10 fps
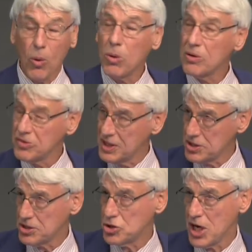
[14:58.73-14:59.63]
all of
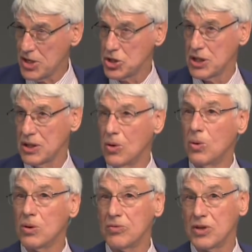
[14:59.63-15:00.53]
these are changing.
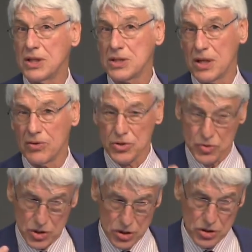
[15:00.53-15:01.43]
All of these, there is
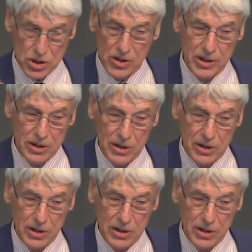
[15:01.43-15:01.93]
research going